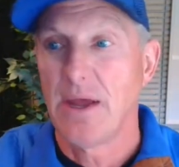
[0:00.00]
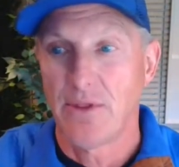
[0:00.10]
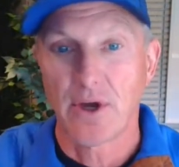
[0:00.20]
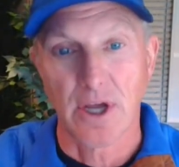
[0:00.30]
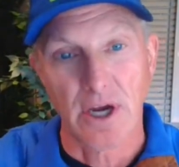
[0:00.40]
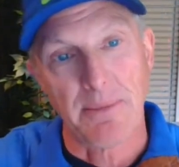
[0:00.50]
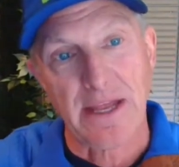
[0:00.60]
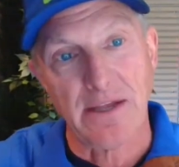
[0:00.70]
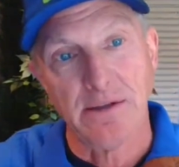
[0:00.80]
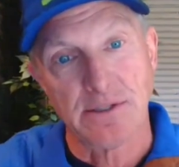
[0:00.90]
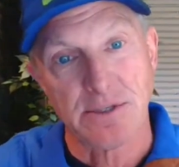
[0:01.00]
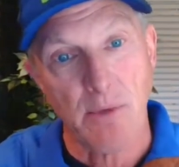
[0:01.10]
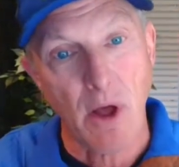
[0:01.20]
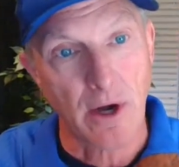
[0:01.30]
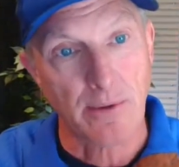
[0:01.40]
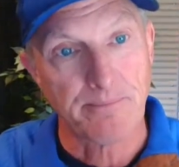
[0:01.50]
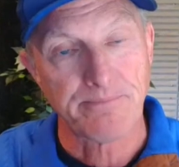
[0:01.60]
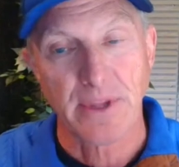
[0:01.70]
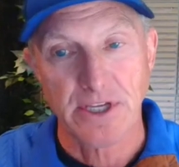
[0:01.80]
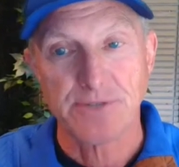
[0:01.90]
They're going to be smaller
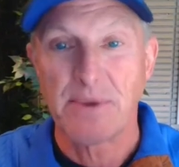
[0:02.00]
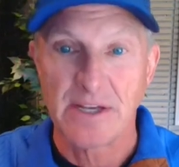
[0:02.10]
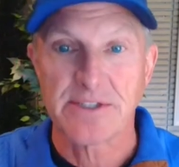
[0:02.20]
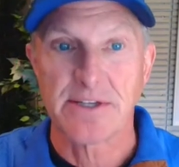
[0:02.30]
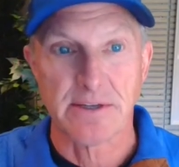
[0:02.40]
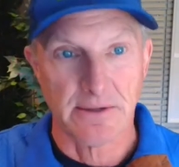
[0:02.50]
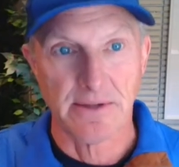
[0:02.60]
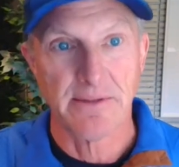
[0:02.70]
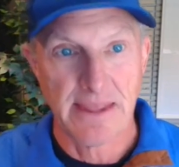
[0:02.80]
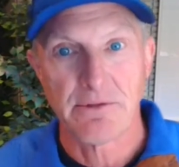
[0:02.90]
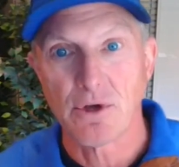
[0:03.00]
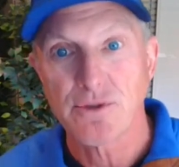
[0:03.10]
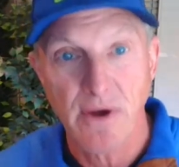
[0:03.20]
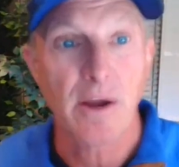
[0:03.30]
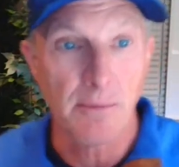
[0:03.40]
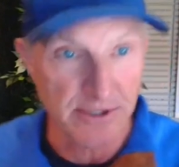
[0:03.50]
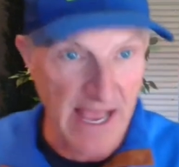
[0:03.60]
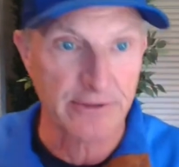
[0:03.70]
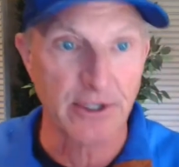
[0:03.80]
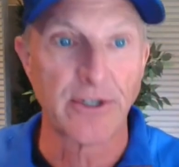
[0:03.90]
just because the, the, those variables
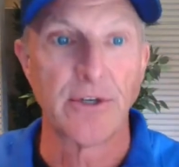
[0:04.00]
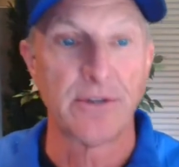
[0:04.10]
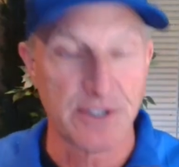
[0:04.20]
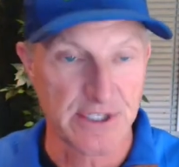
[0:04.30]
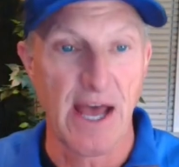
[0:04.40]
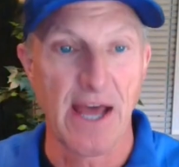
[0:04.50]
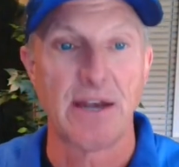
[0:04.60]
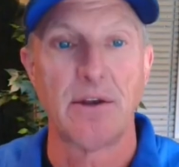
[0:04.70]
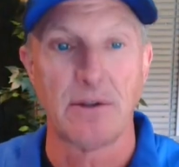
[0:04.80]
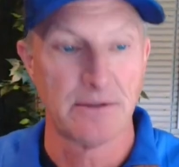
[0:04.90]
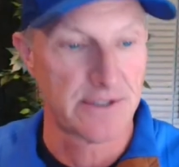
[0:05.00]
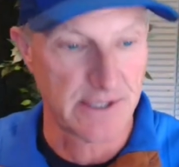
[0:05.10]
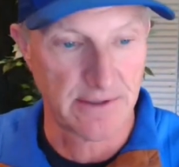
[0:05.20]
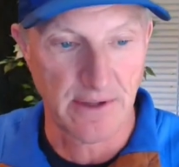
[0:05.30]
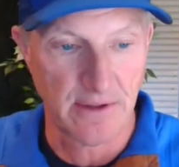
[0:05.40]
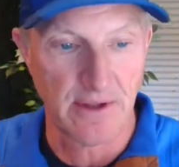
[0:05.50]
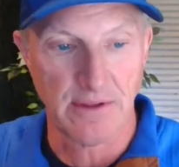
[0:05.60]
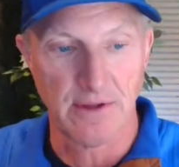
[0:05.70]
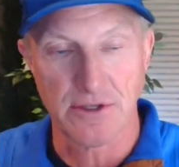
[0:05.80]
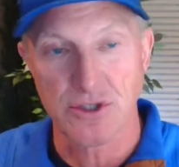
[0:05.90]
altitude sun, sun the,
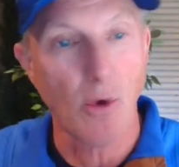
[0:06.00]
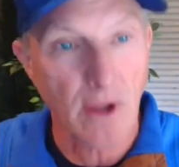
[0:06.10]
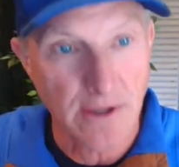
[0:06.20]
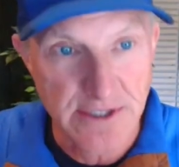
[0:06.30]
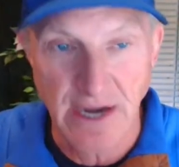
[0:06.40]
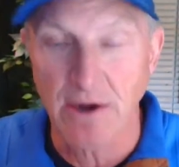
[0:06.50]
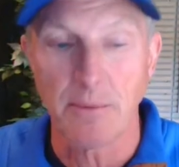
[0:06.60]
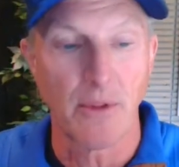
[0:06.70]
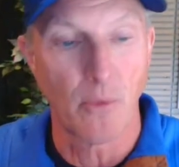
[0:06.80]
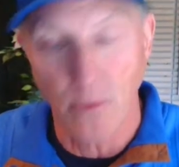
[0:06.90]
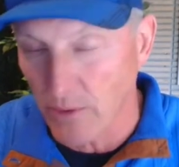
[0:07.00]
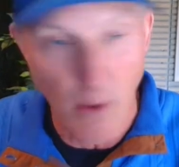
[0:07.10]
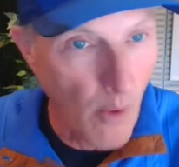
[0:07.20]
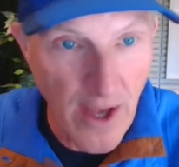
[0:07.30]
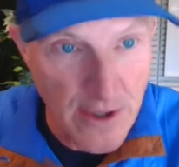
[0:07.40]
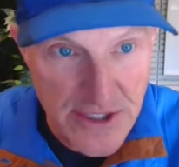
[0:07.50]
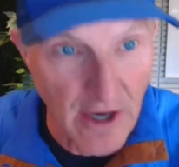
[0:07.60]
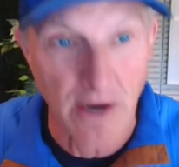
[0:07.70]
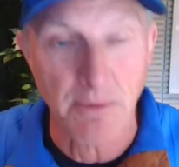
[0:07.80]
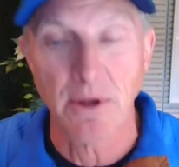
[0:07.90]
the soil's terrible the water's
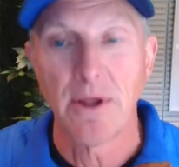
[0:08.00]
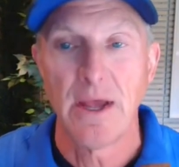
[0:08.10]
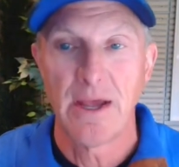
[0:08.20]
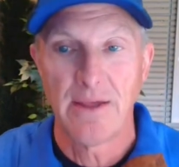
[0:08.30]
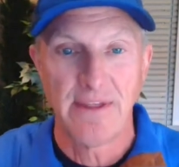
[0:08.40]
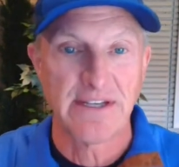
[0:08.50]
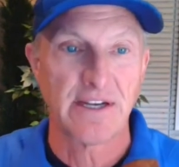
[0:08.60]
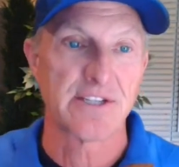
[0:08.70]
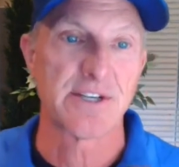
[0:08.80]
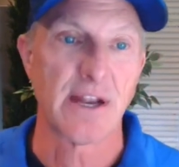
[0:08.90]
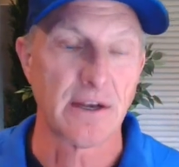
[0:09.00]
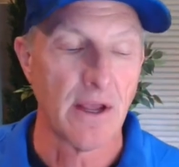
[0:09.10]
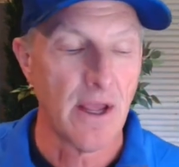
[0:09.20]
terrible they tend to stunt.